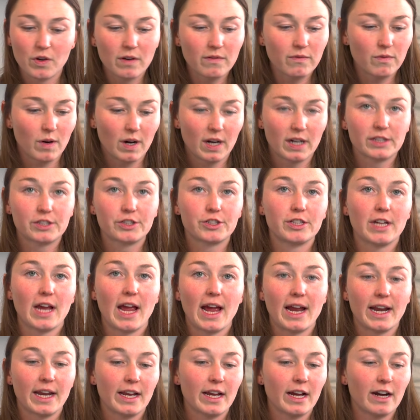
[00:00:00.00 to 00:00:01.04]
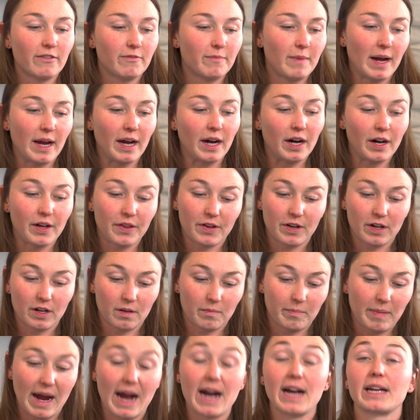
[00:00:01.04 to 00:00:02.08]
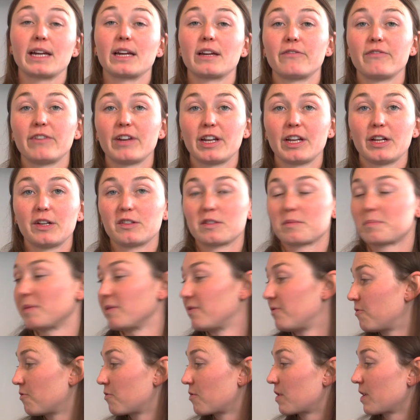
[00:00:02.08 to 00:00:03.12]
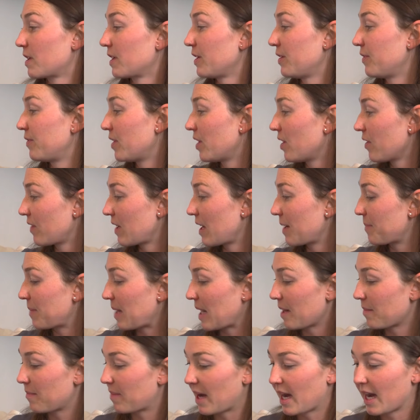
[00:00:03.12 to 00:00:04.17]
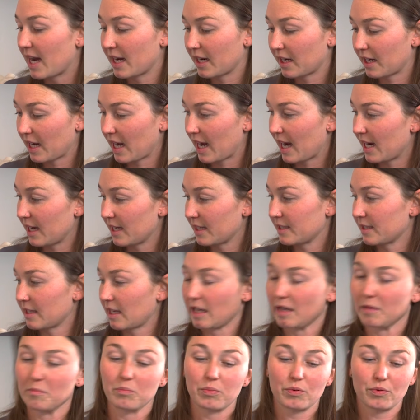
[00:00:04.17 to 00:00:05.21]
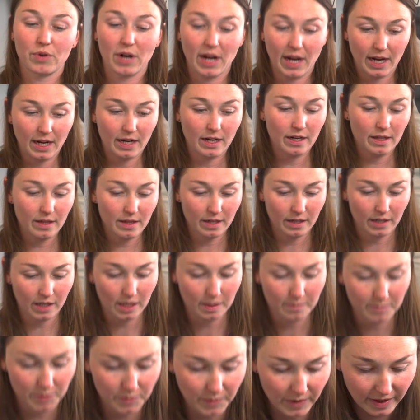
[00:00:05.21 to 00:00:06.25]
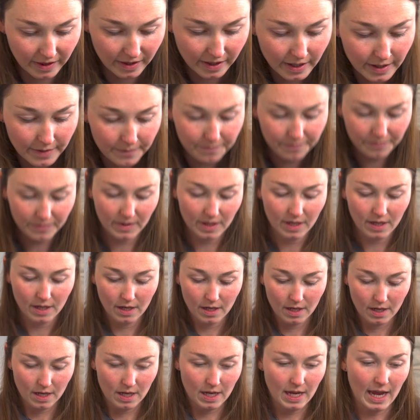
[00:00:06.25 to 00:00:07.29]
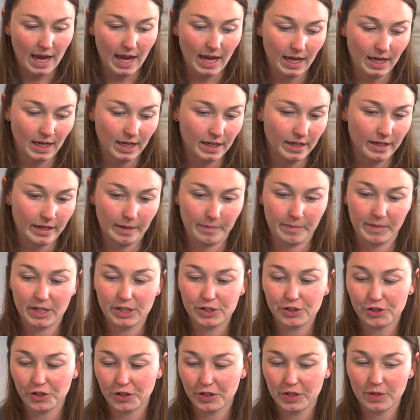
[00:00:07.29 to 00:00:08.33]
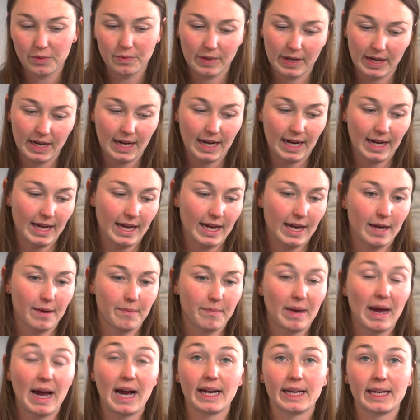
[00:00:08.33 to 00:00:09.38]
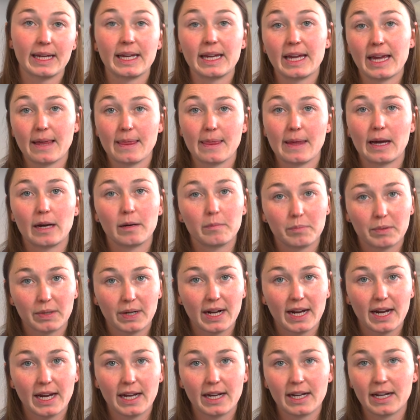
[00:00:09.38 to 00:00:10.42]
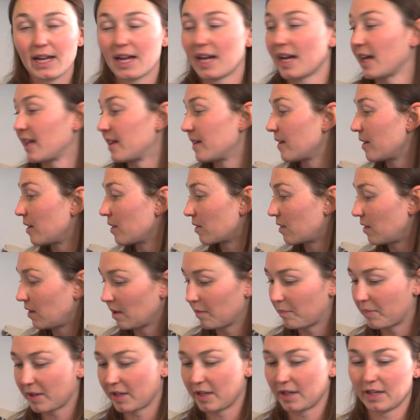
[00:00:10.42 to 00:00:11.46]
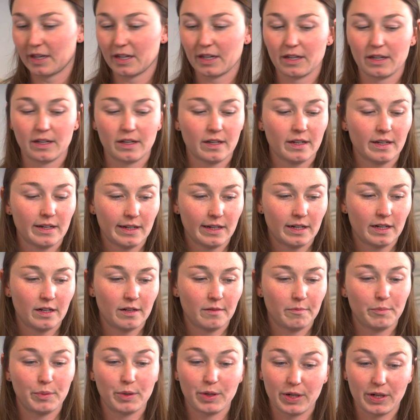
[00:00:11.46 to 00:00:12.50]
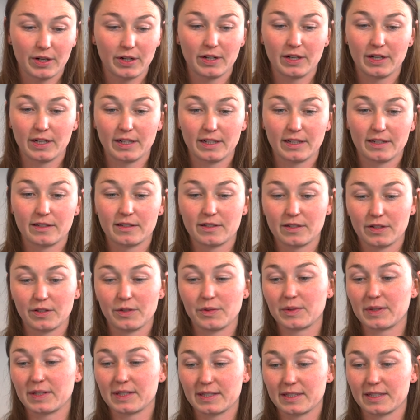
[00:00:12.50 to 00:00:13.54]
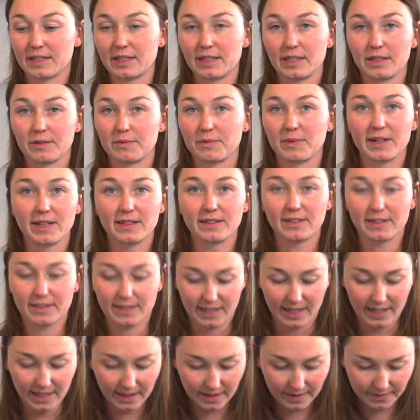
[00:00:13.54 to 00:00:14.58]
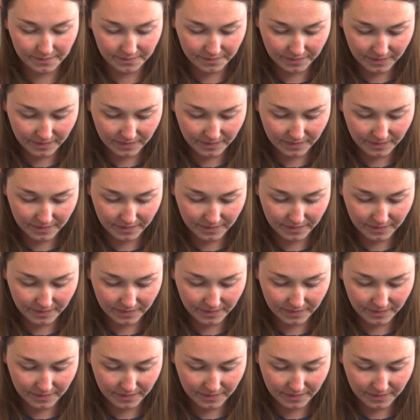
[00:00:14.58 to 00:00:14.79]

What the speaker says: have watched any of my other packing videos before, you know that my bag has a brain that comes with it. And I'm going to show you what I am packing in that brain, and then I'll clip it on, put it on so you can see what it looks like.